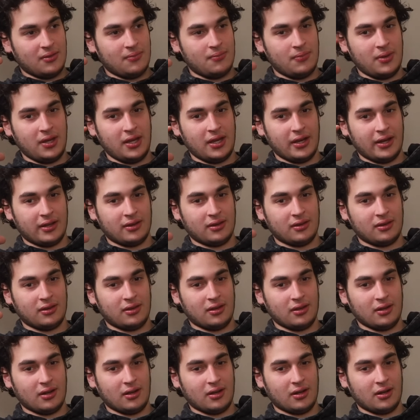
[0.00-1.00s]
me and
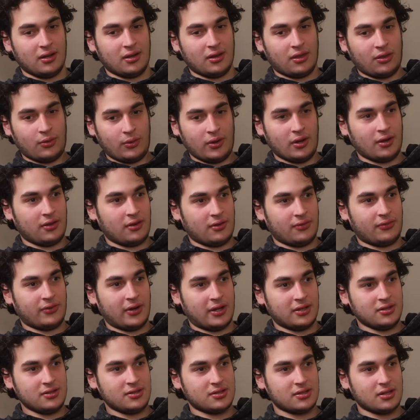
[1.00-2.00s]
three other
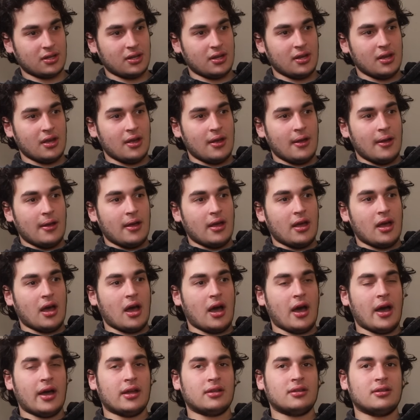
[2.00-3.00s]
friends,
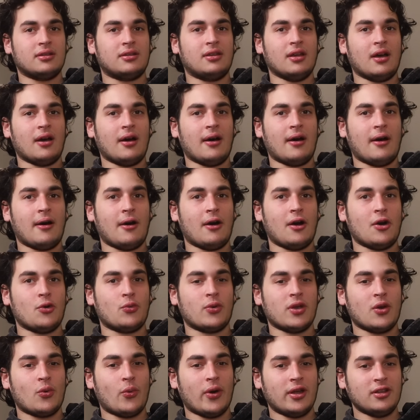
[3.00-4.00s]
and
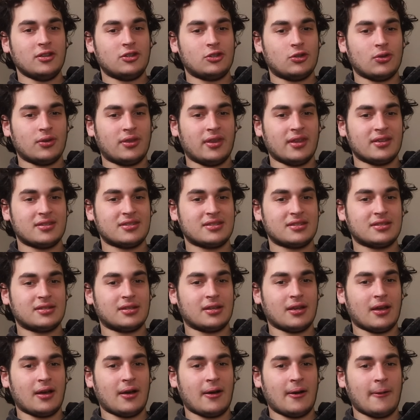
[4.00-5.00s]
we went to this
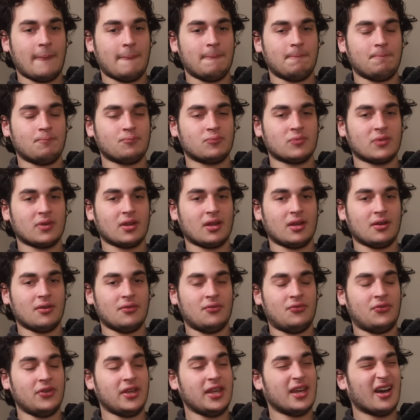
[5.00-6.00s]

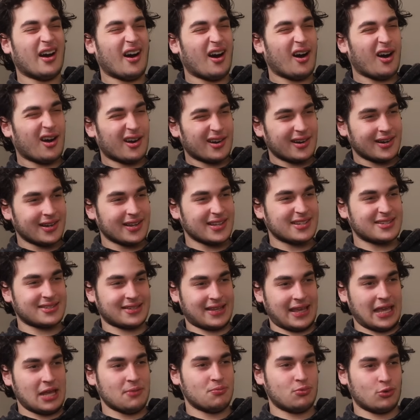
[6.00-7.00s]
VR
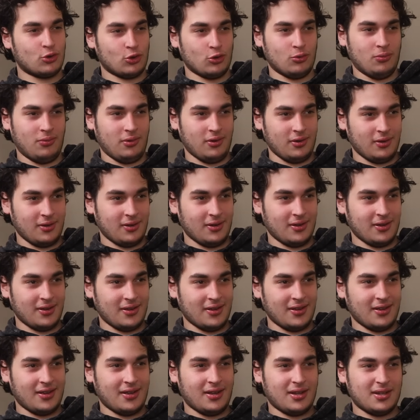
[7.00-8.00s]
escape room.
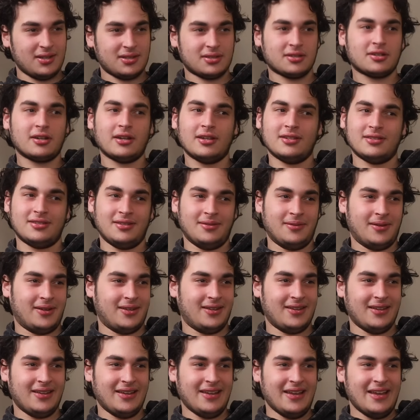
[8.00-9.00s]
It's crazy,
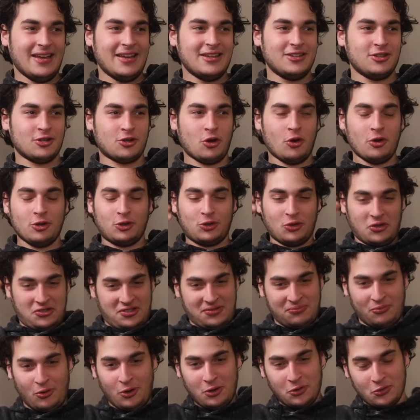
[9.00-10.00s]
man. You go into a
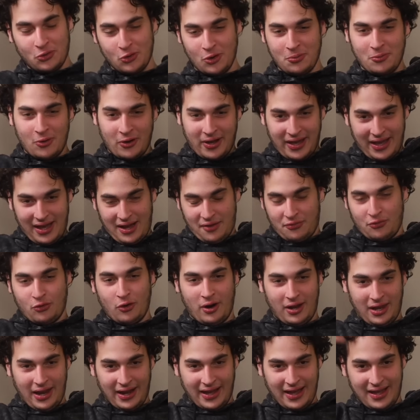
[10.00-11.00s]
small room, okay,
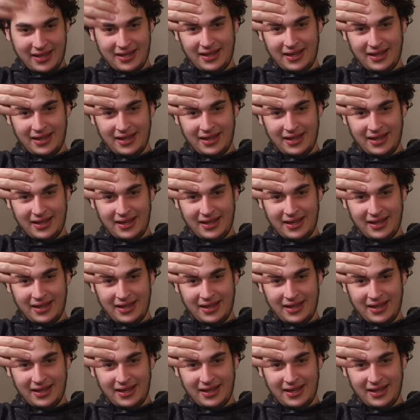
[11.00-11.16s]
like